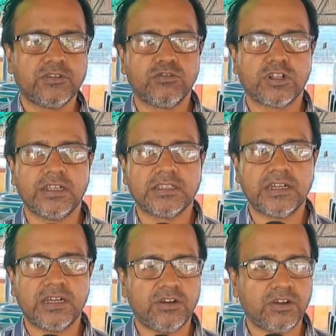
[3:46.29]

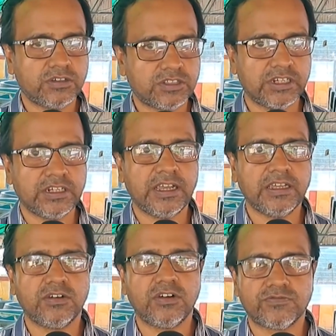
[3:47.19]
Kolkata or
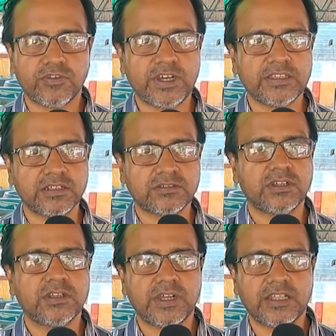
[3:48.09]
Chennai or from others
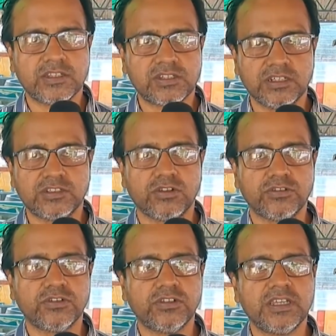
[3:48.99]
other states also.